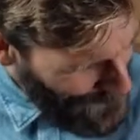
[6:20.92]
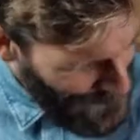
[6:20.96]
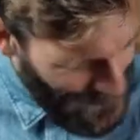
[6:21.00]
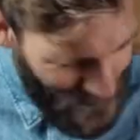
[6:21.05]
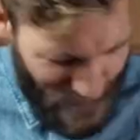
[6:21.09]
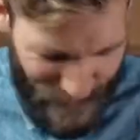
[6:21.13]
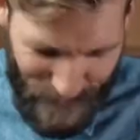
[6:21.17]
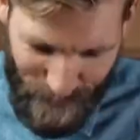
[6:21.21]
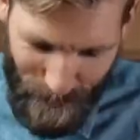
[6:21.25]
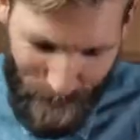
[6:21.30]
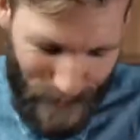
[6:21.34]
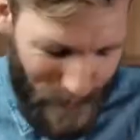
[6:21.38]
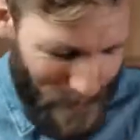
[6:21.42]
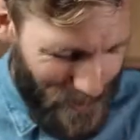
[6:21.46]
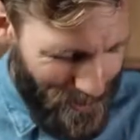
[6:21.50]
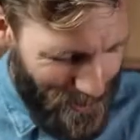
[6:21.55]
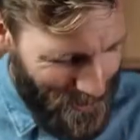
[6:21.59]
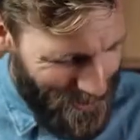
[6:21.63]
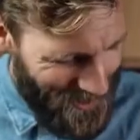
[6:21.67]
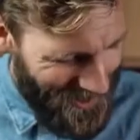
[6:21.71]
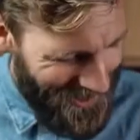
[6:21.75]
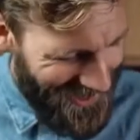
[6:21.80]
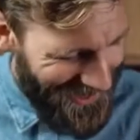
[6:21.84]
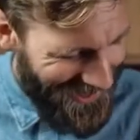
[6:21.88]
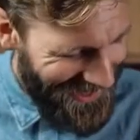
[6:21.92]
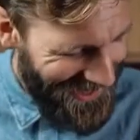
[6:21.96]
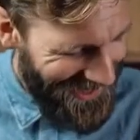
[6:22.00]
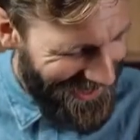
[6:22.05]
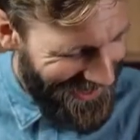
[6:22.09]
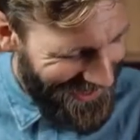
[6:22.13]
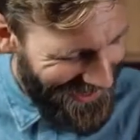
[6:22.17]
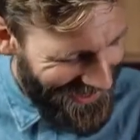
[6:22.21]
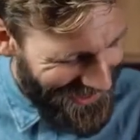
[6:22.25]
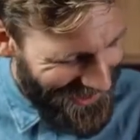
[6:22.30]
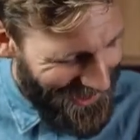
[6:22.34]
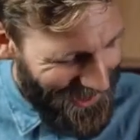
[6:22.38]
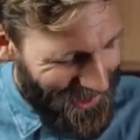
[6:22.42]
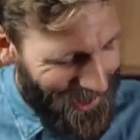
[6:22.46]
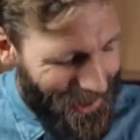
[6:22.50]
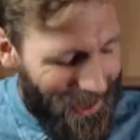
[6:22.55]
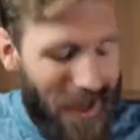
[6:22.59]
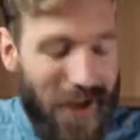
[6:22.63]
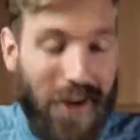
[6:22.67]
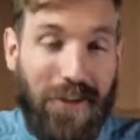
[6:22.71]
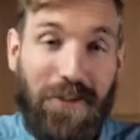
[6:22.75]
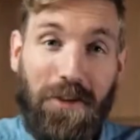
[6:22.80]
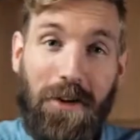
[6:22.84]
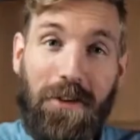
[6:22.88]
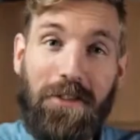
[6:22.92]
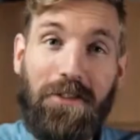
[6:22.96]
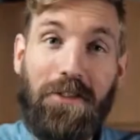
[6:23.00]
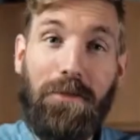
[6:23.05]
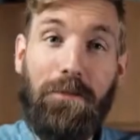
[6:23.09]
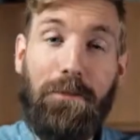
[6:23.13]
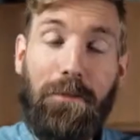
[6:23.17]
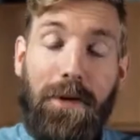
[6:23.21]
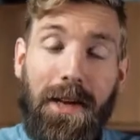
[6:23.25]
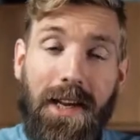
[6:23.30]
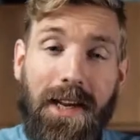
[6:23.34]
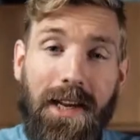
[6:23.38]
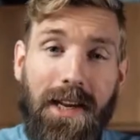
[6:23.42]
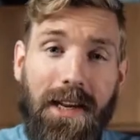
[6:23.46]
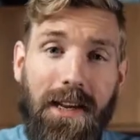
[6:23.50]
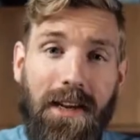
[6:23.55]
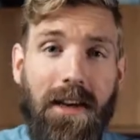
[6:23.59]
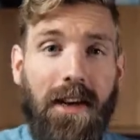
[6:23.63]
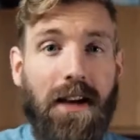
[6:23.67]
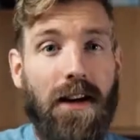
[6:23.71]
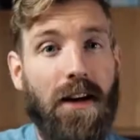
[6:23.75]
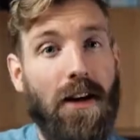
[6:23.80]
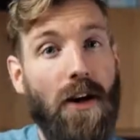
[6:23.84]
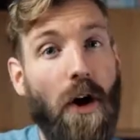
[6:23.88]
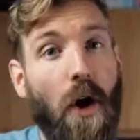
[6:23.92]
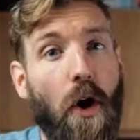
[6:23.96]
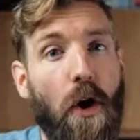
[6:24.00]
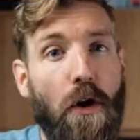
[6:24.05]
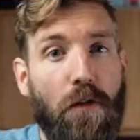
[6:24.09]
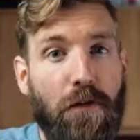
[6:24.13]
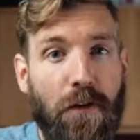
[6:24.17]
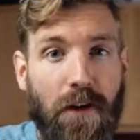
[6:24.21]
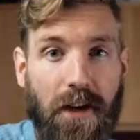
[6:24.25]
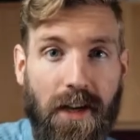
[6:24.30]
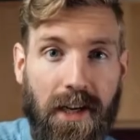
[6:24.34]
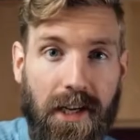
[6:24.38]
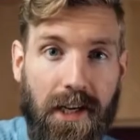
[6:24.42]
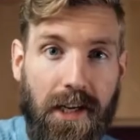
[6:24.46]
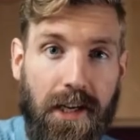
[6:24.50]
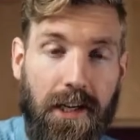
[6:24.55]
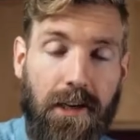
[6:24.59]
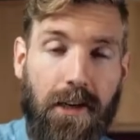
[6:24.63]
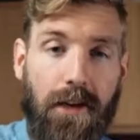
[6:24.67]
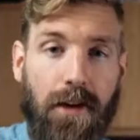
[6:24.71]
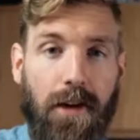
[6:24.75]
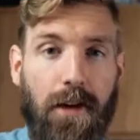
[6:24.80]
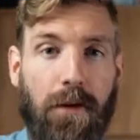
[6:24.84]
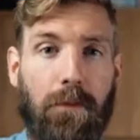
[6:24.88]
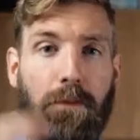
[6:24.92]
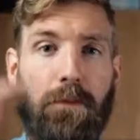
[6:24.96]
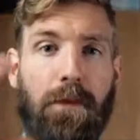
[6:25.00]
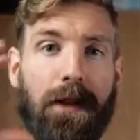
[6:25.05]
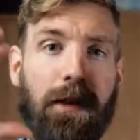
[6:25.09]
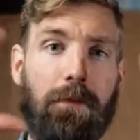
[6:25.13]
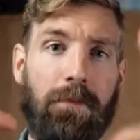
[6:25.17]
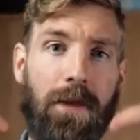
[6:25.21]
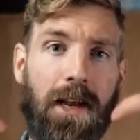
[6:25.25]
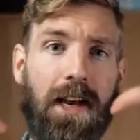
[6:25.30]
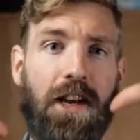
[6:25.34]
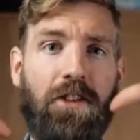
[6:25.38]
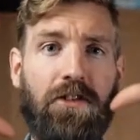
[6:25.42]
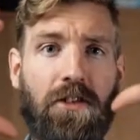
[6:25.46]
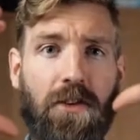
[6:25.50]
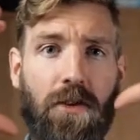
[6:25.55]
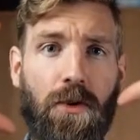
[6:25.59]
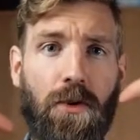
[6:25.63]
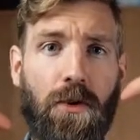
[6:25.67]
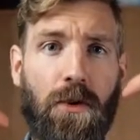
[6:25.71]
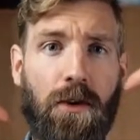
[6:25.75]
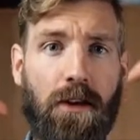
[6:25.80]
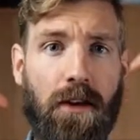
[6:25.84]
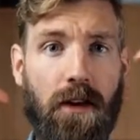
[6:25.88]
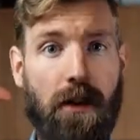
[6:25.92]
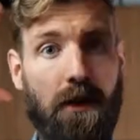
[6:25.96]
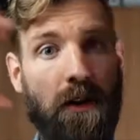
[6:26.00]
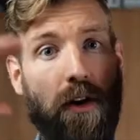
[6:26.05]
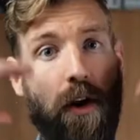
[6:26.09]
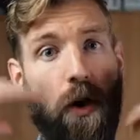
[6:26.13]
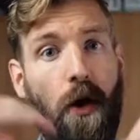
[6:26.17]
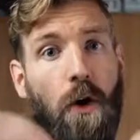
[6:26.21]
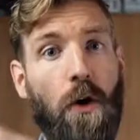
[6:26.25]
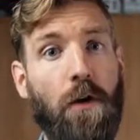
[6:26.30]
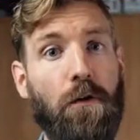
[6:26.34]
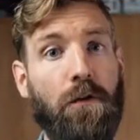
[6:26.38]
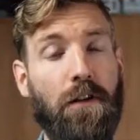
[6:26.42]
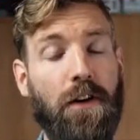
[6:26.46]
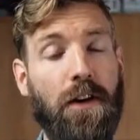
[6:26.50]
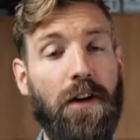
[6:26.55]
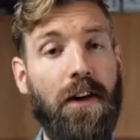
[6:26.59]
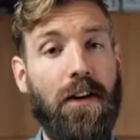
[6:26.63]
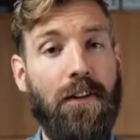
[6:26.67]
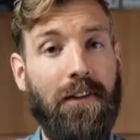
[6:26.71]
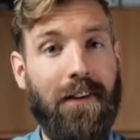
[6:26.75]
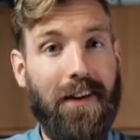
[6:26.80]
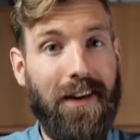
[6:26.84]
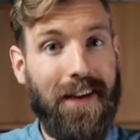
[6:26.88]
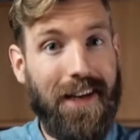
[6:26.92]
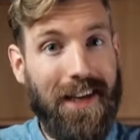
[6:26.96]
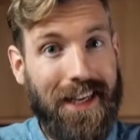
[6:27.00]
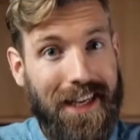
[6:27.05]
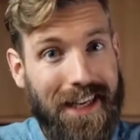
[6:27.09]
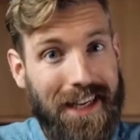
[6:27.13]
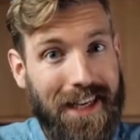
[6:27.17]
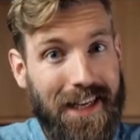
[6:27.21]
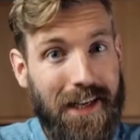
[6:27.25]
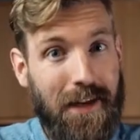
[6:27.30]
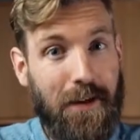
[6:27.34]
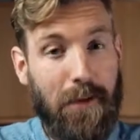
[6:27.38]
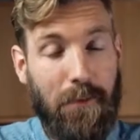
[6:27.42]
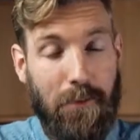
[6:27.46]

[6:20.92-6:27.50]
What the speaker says: So good. So it's a B over E. A B major chord over the E